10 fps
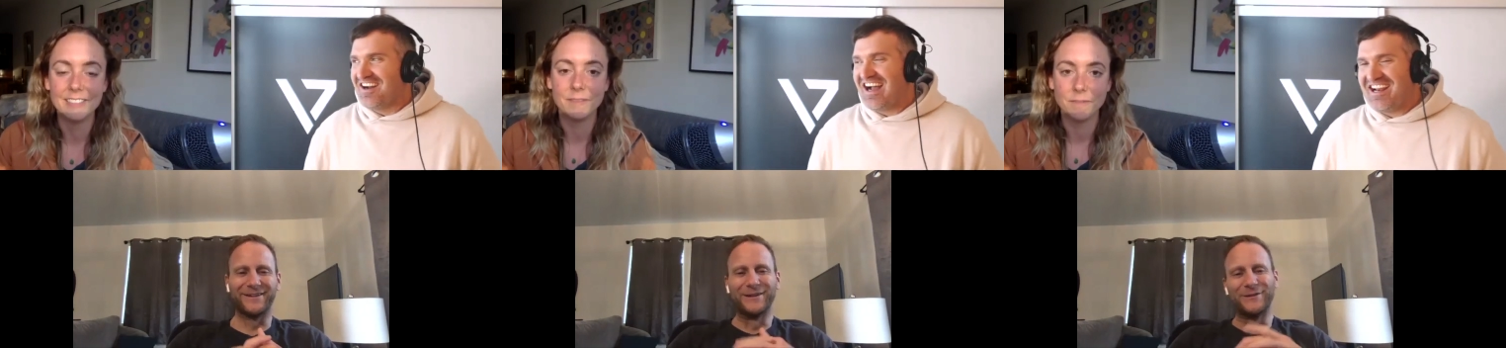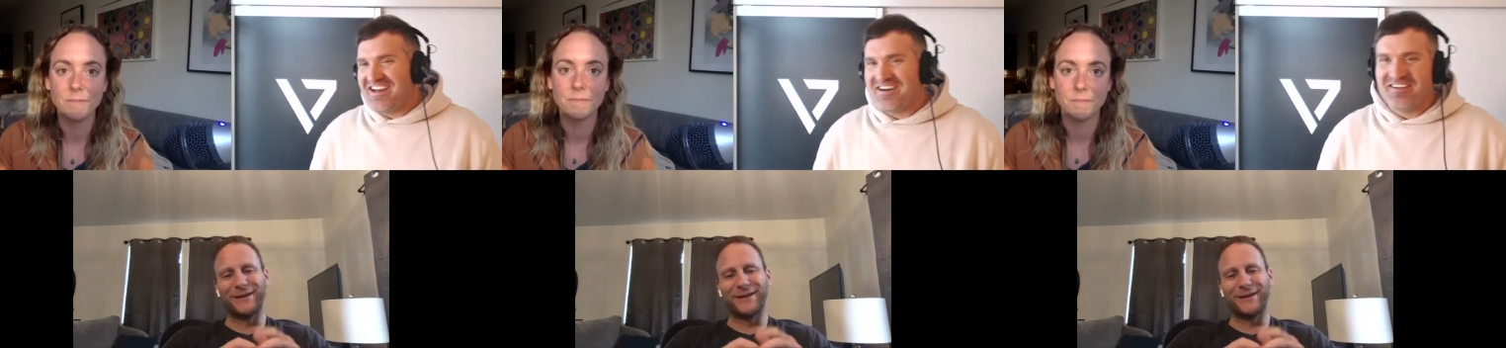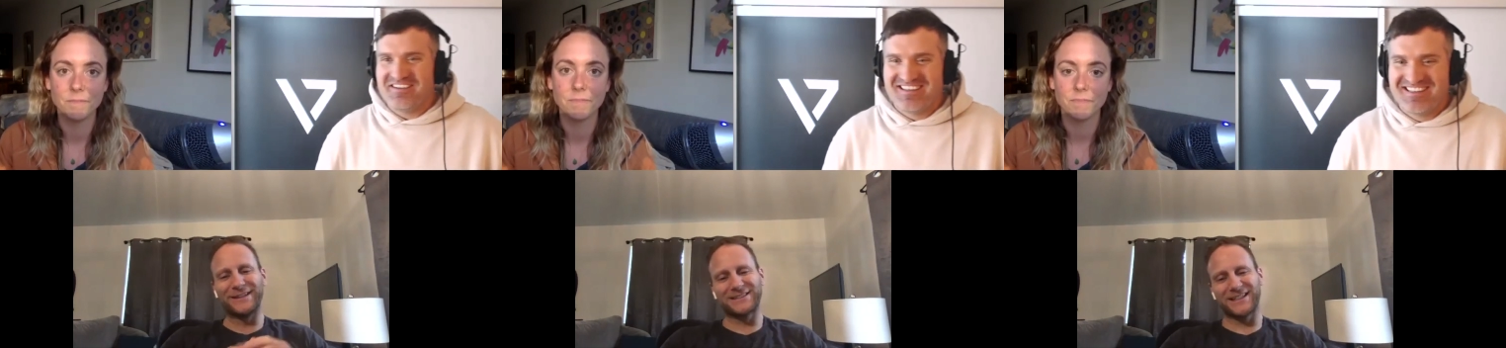Speaker 1: Makes
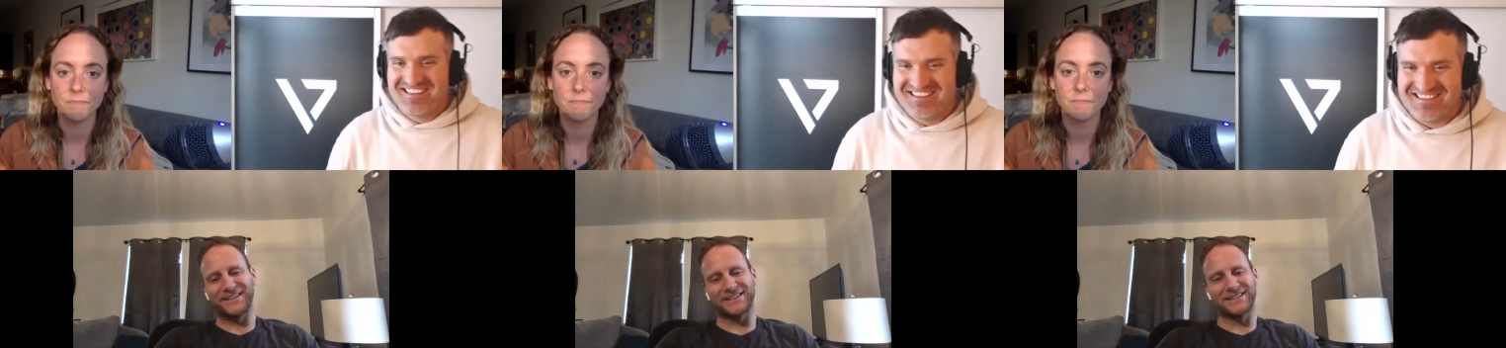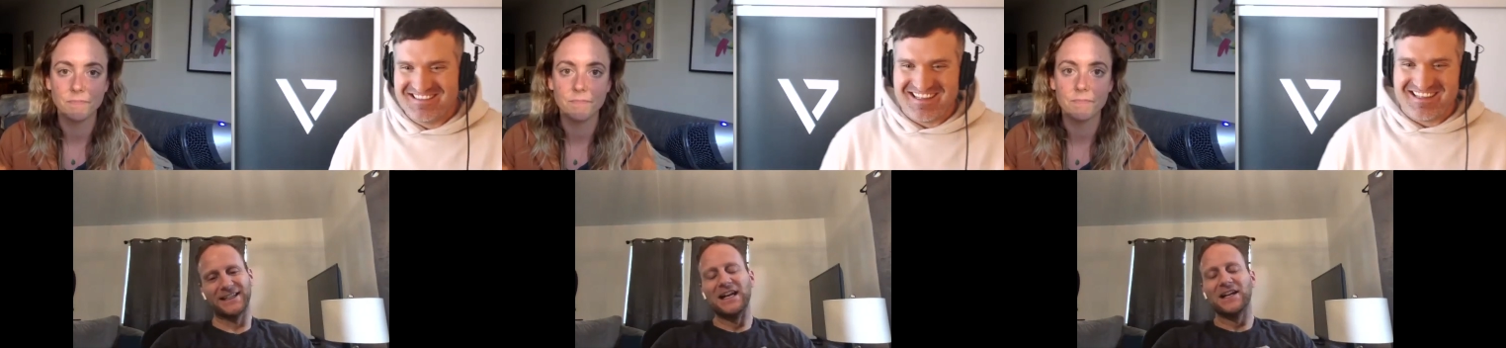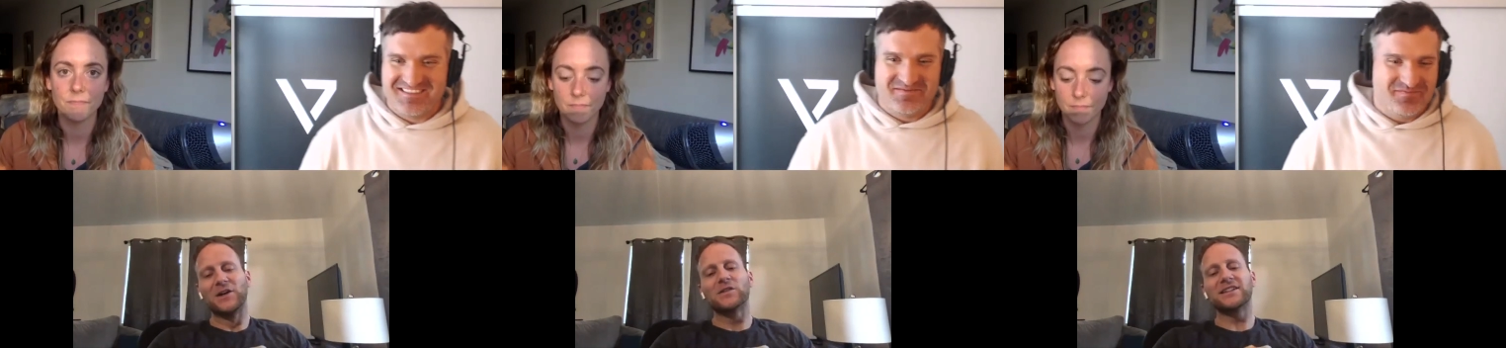sense.
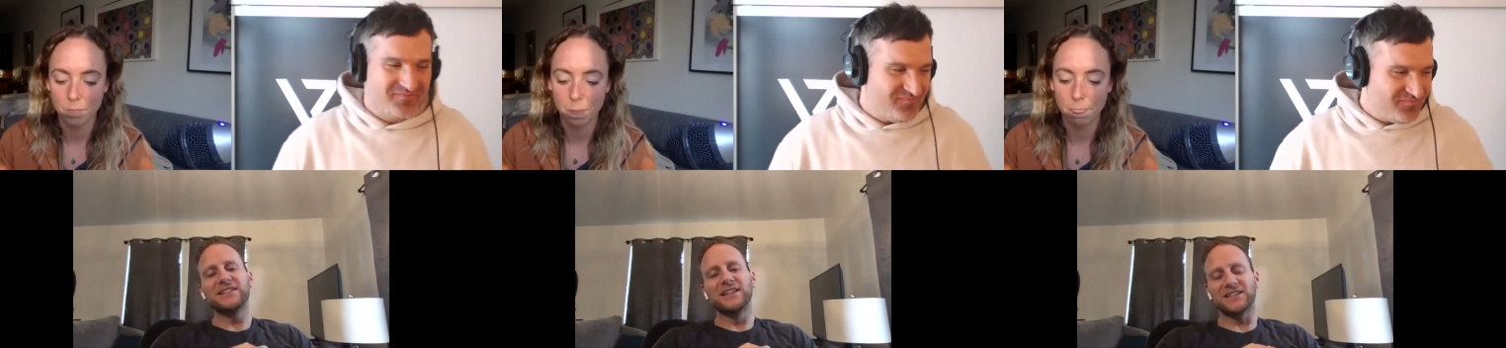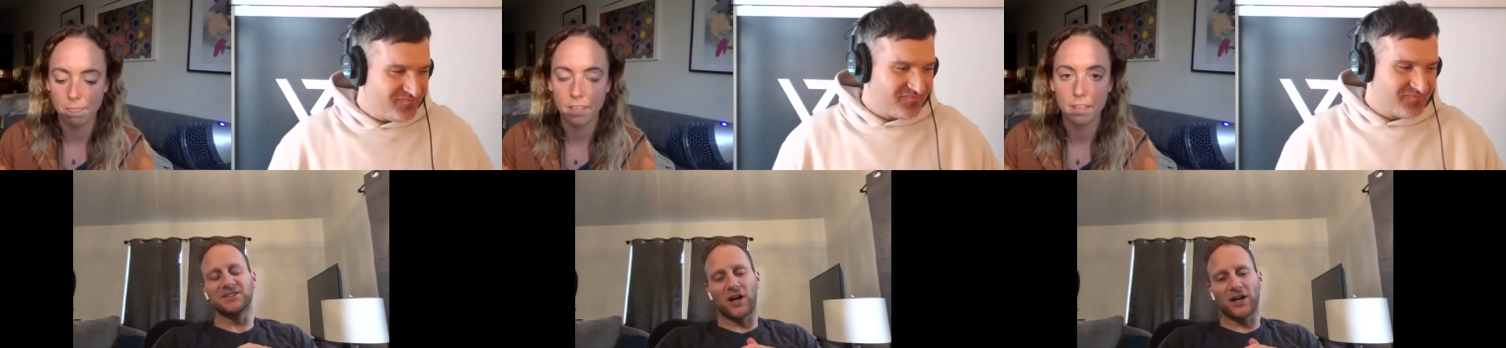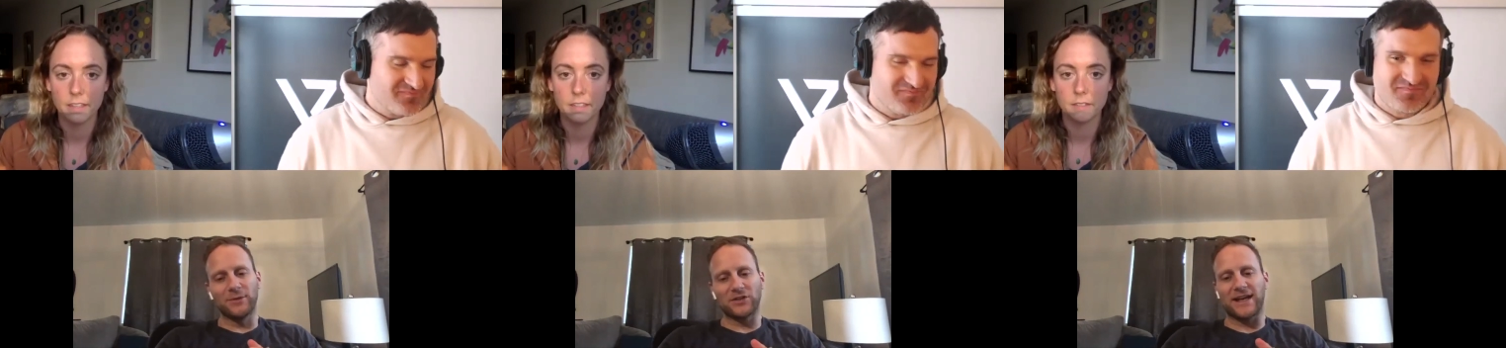Yeah. Let's uh, let's talk
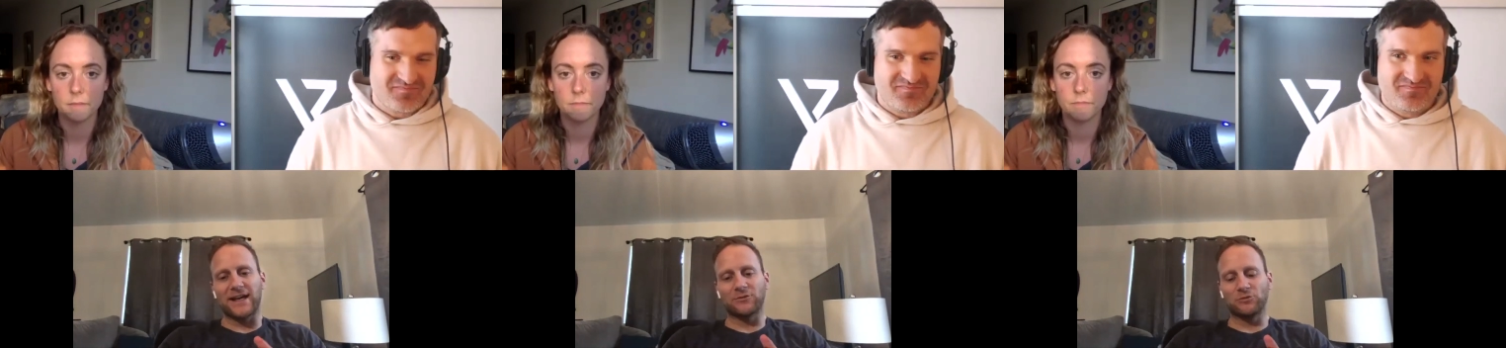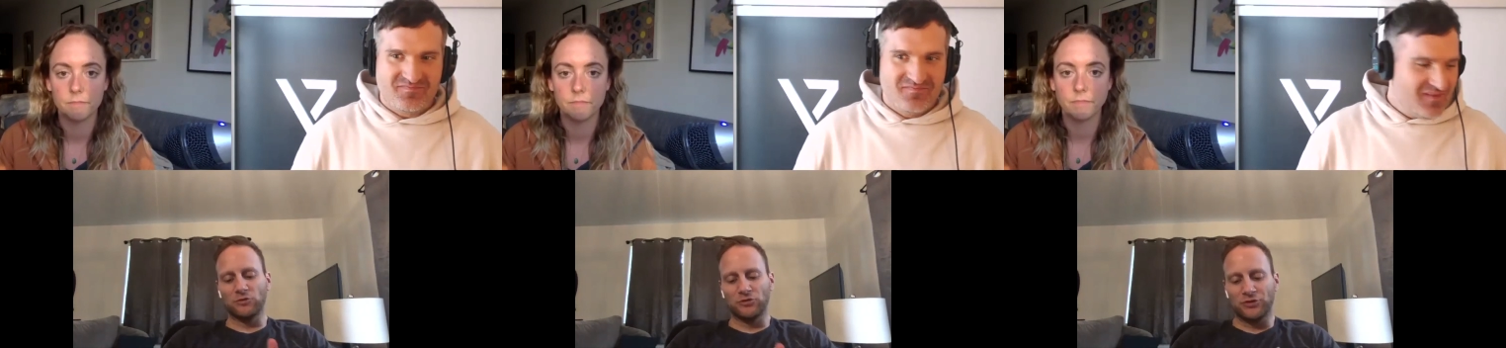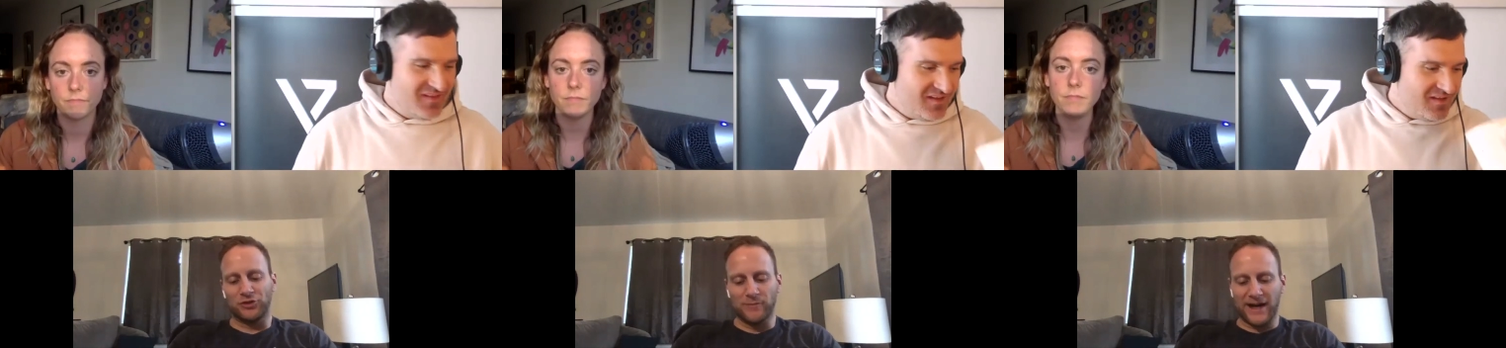about that.
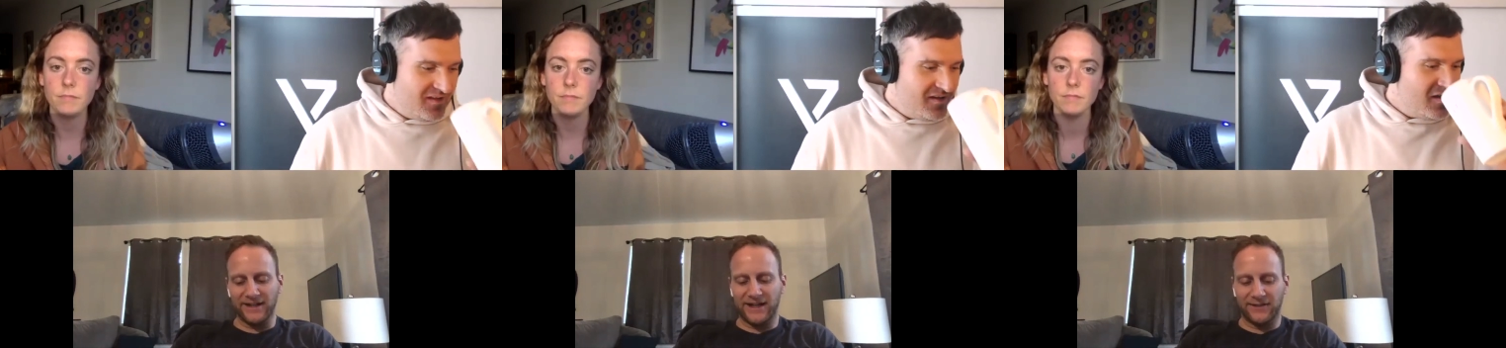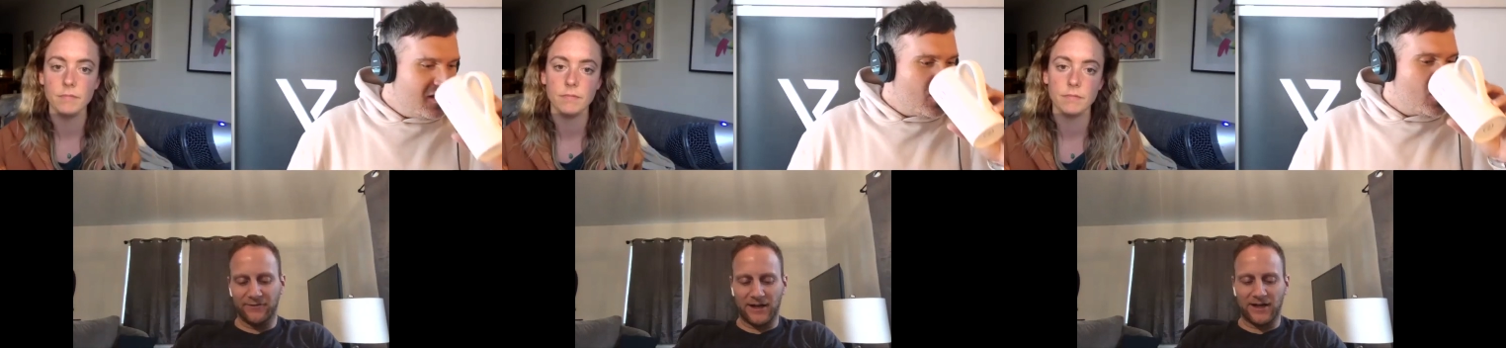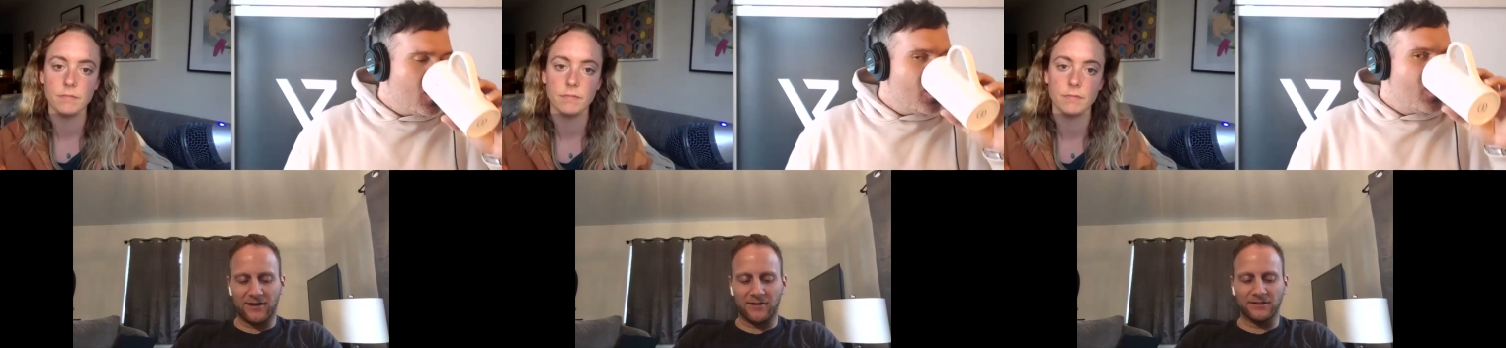Do you mind kind of
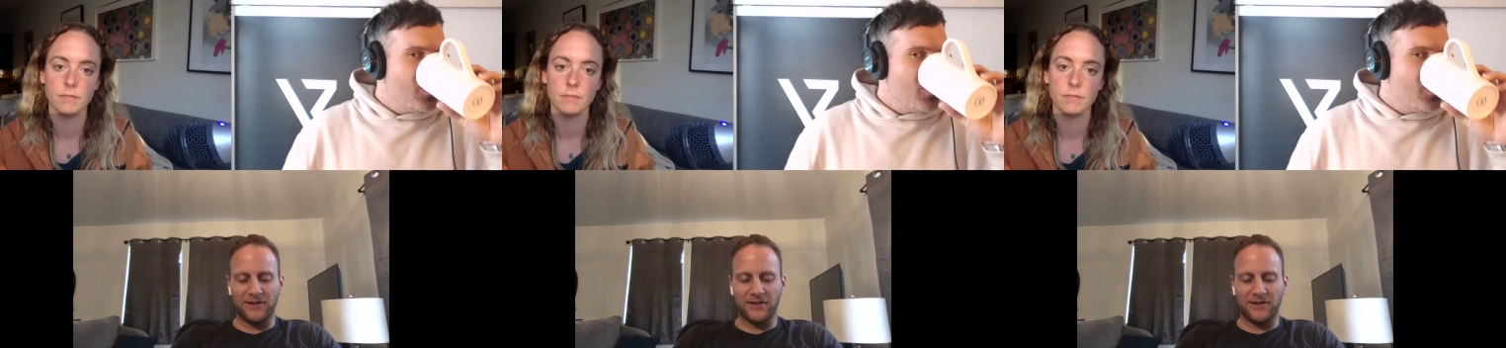uh, giving